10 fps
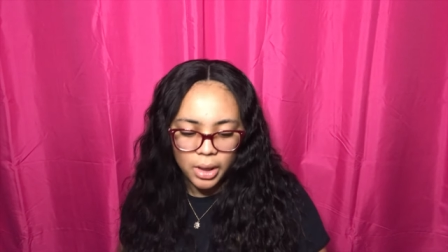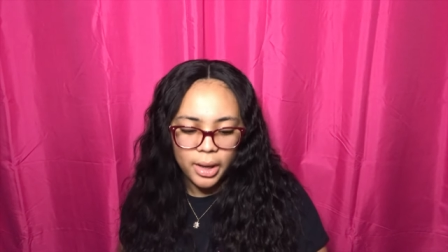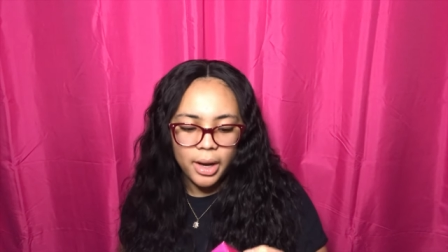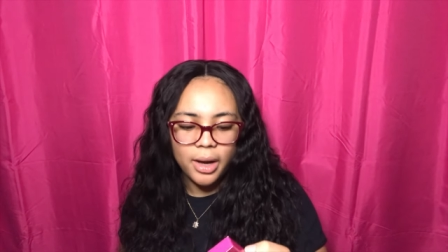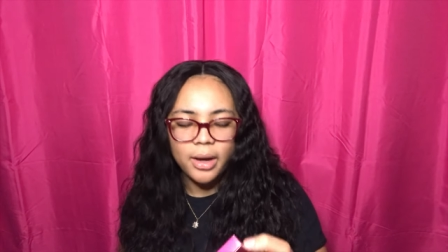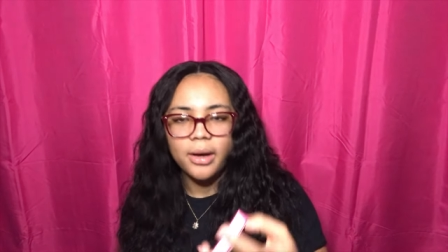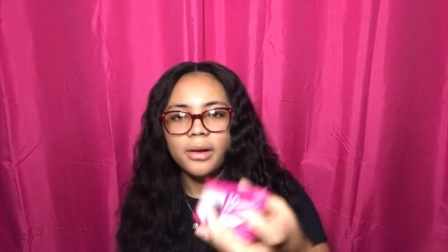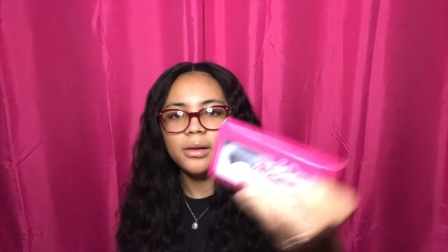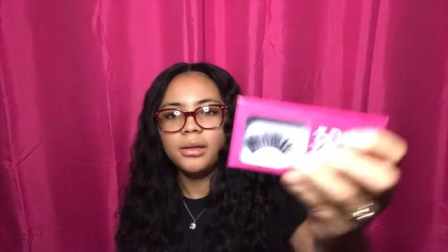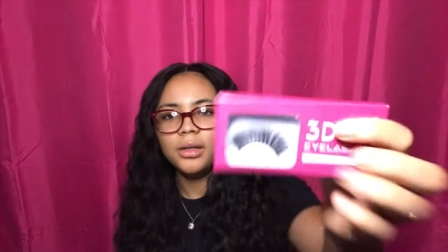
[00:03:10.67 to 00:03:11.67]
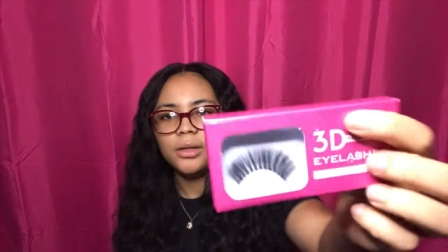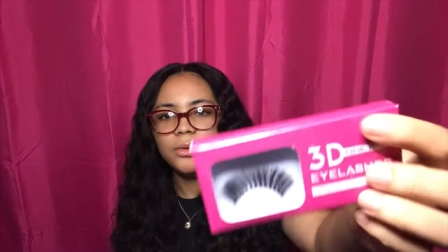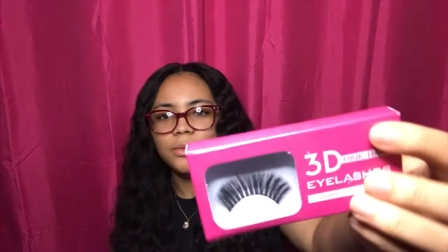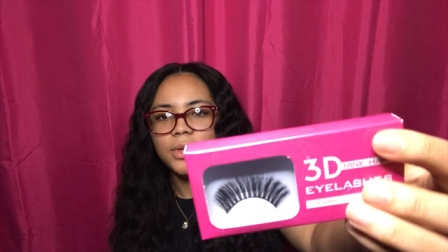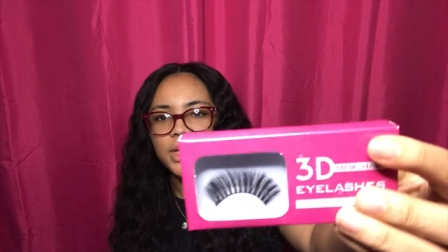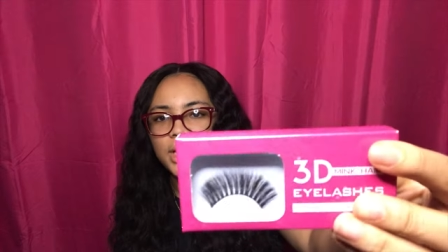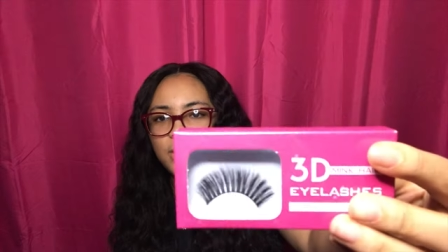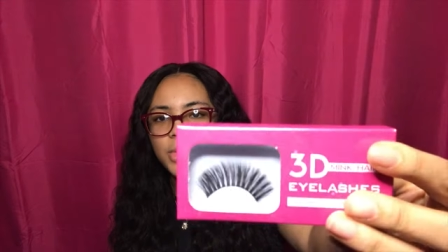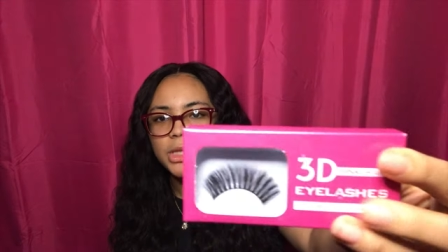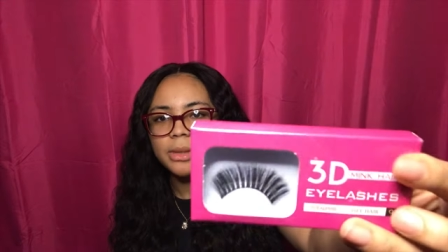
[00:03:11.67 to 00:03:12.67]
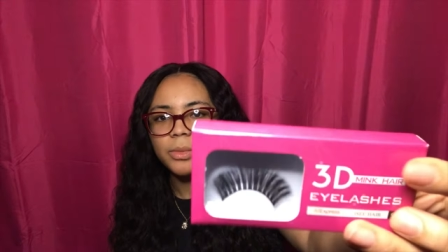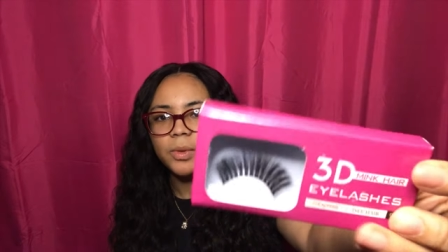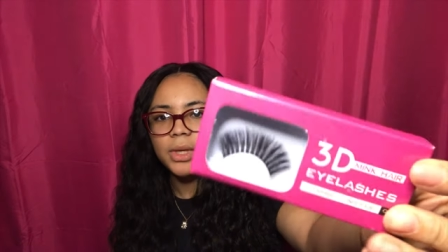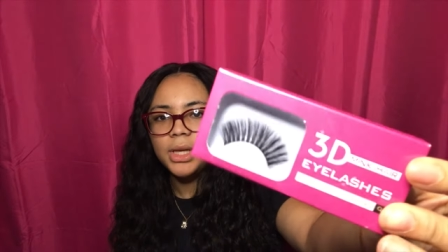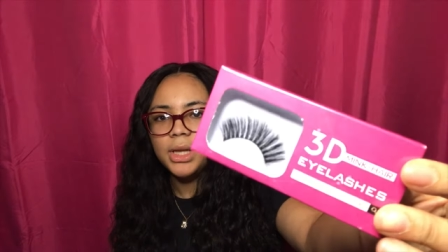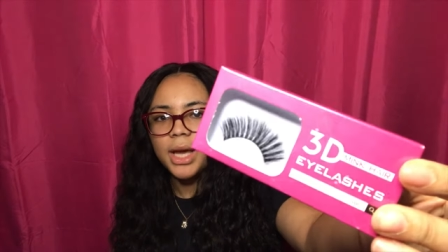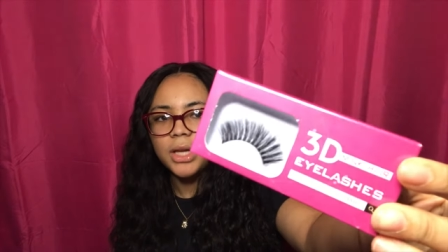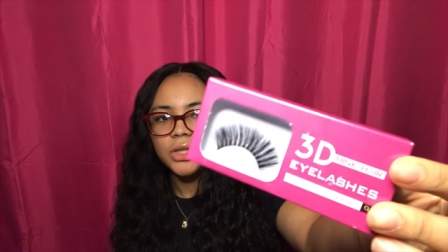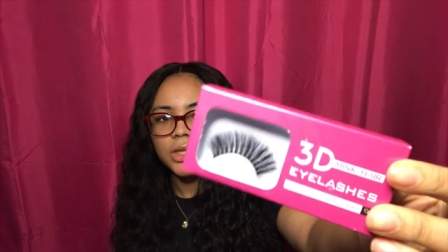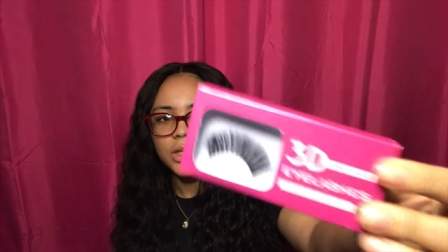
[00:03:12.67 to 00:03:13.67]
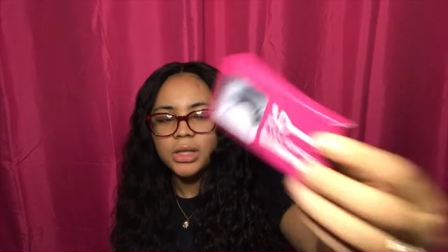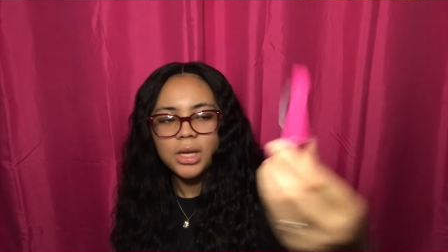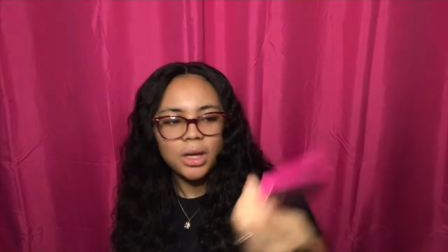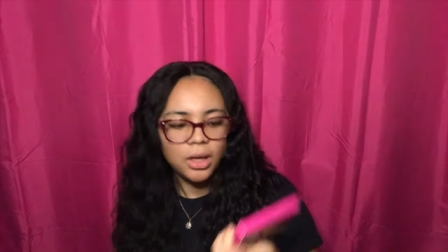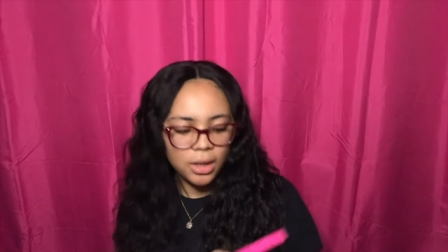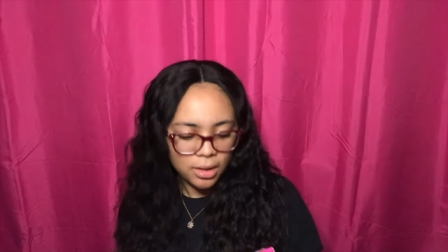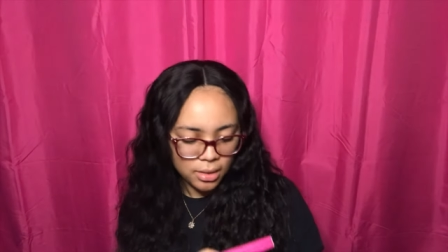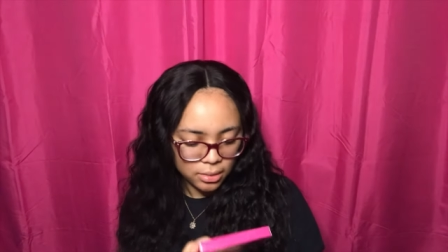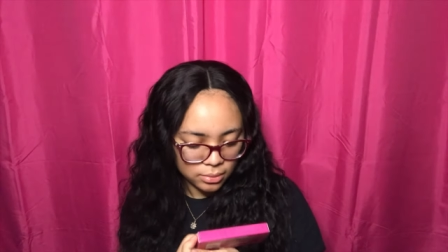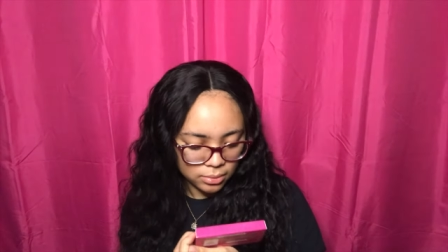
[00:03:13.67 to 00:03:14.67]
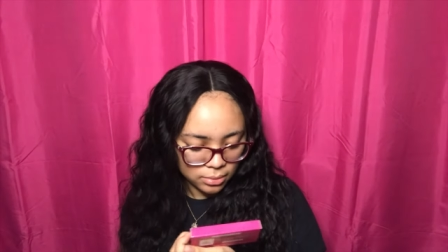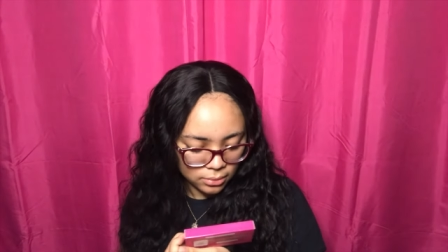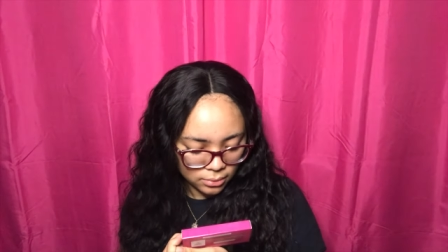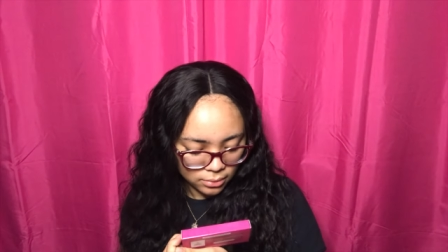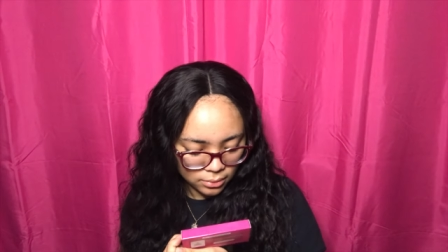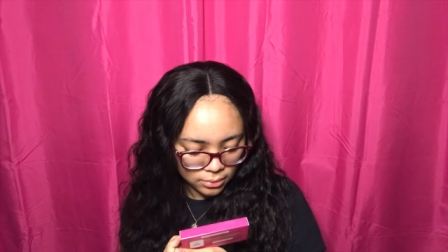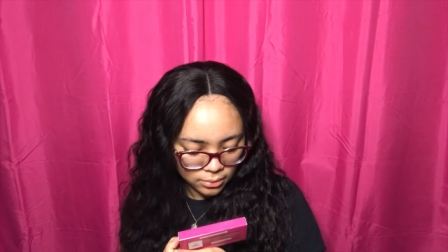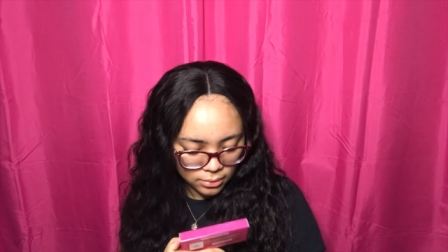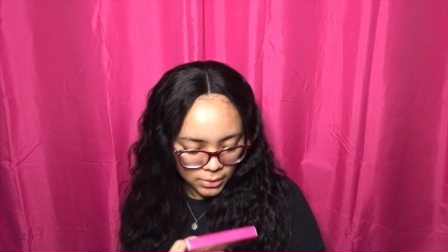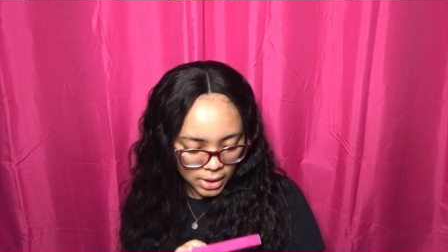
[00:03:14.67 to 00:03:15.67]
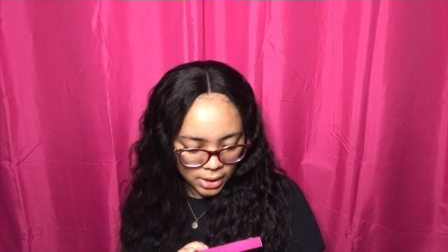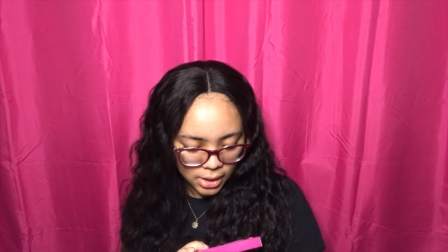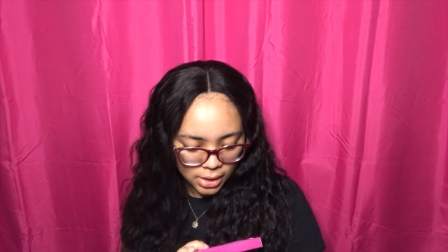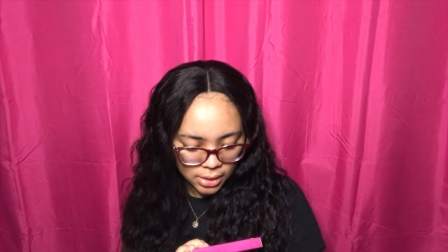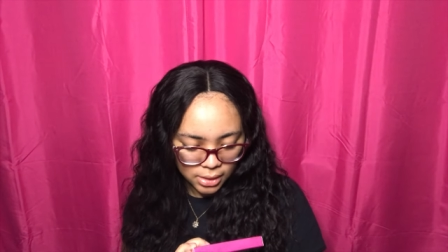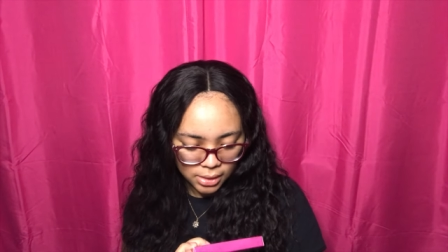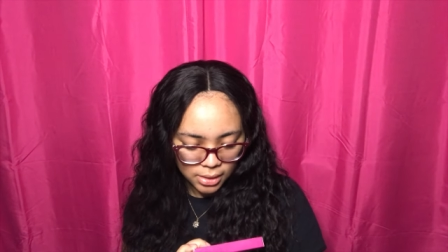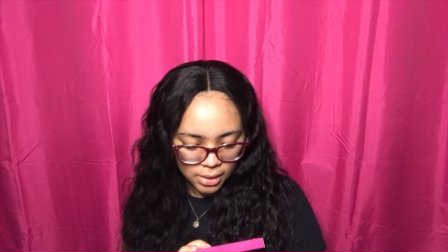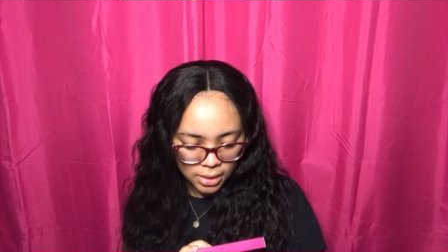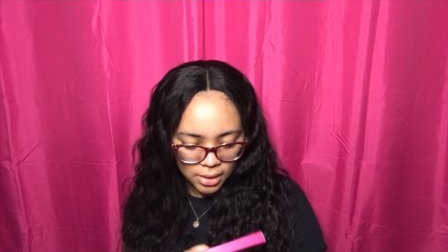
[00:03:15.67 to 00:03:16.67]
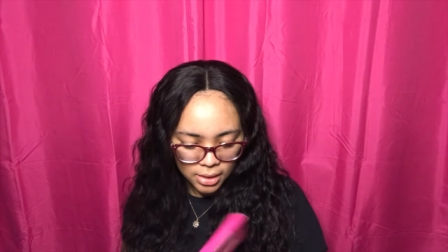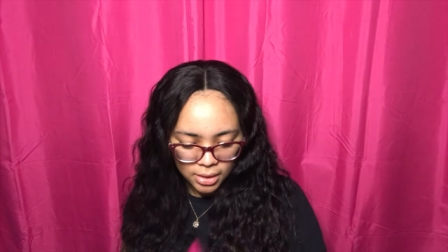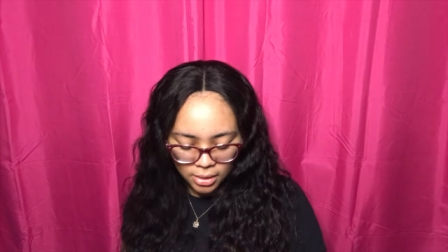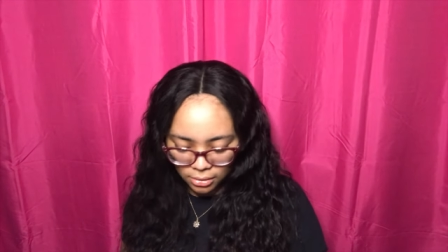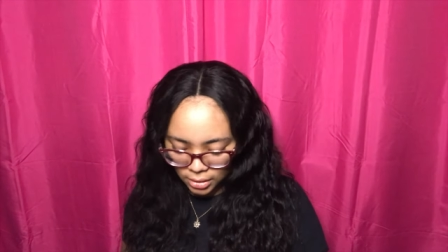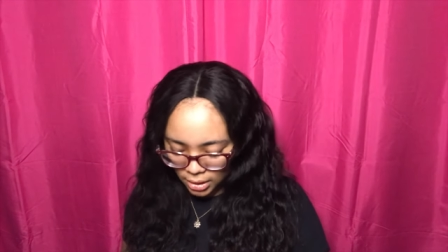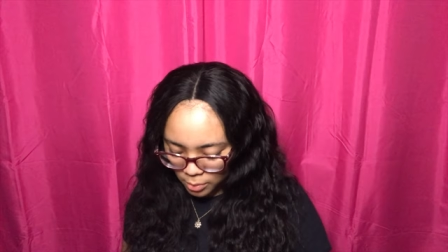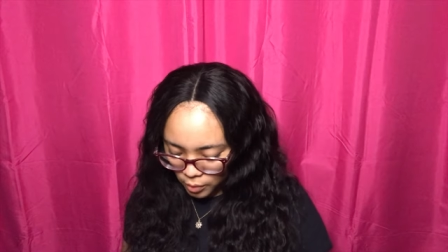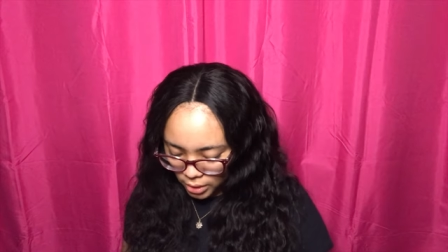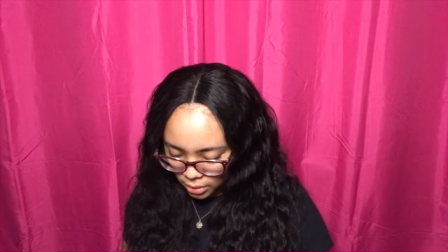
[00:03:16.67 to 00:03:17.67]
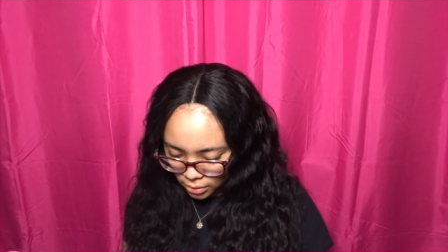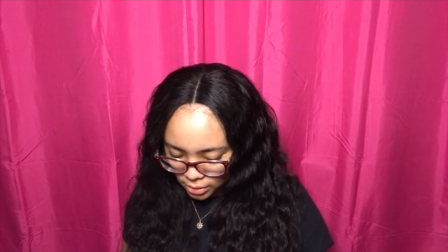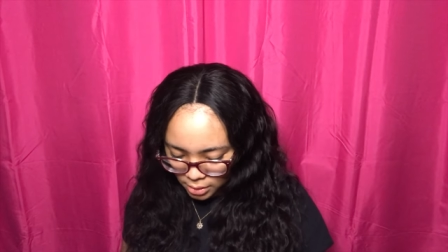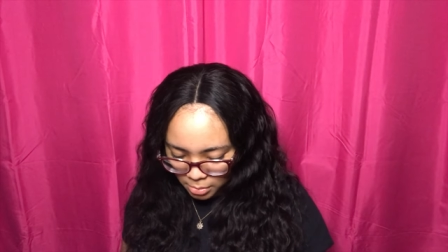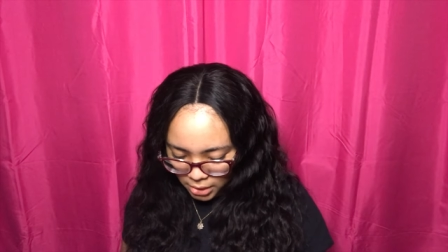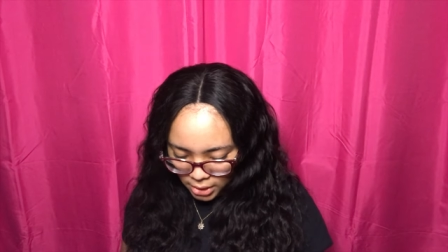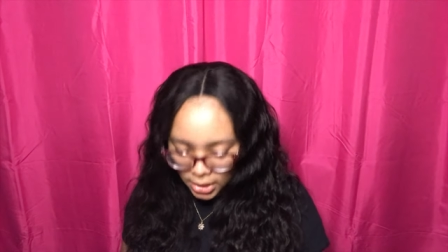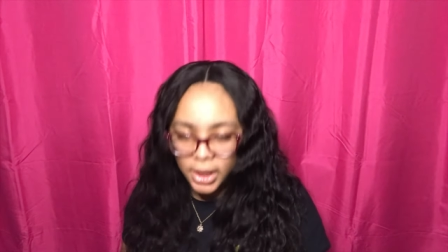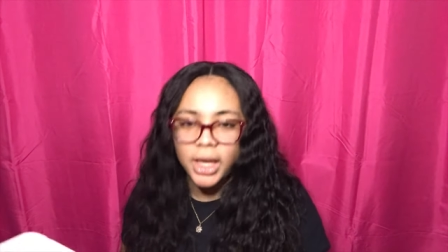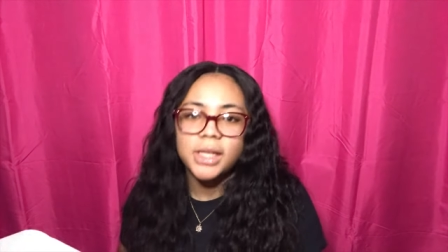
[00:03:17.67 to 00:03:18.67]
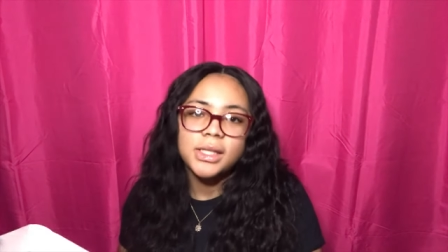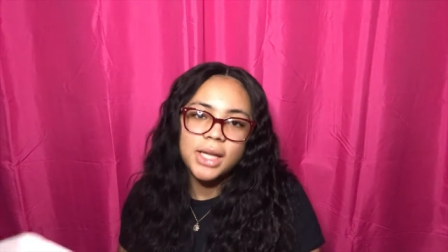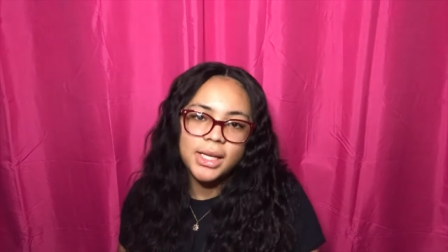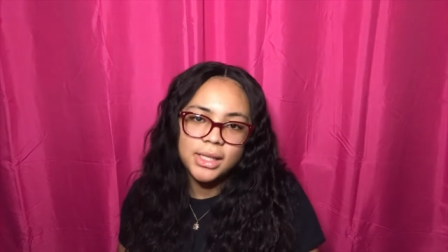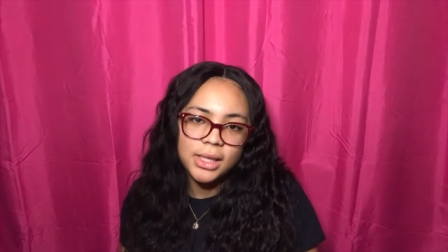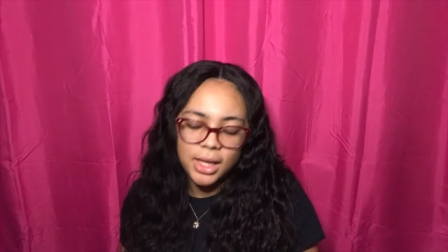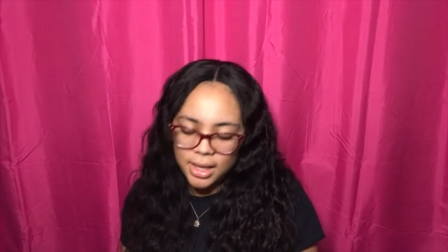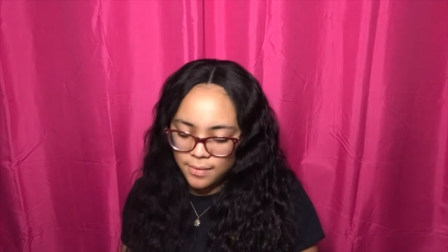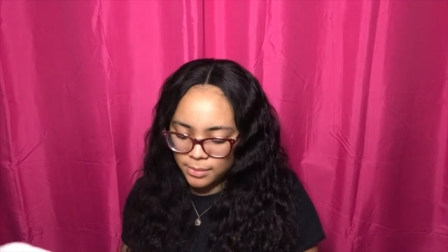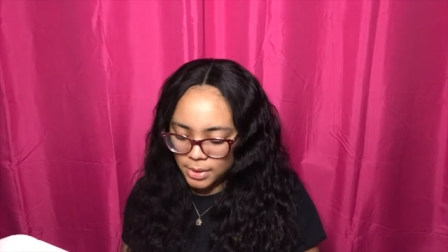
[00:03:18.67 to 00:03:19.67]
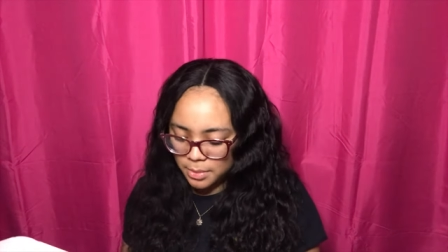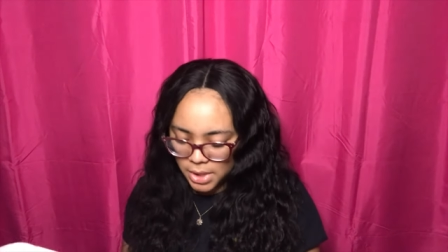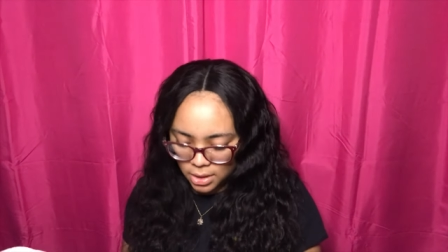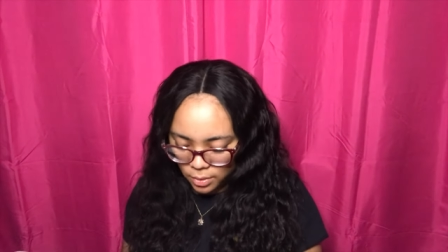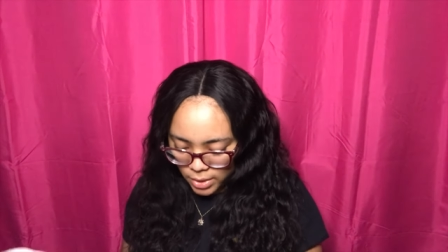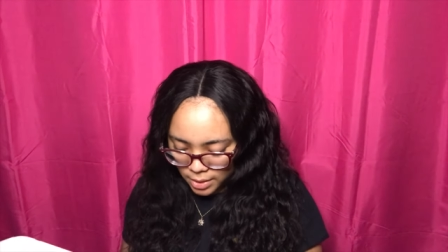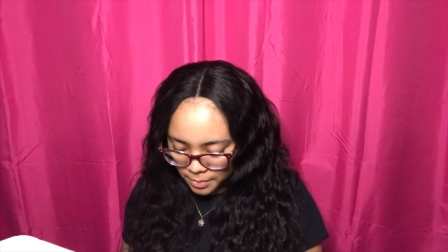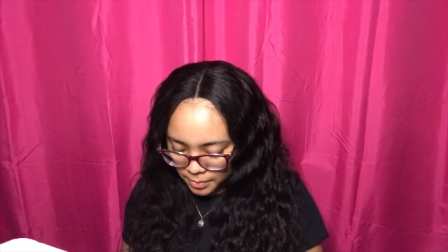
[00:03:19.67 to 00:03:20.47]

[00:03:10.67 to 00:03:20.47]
oh cute and they gave me some 3d lashes mm, i guess i don't think i'm gonna wear those but it's nice that they gave them to me anyway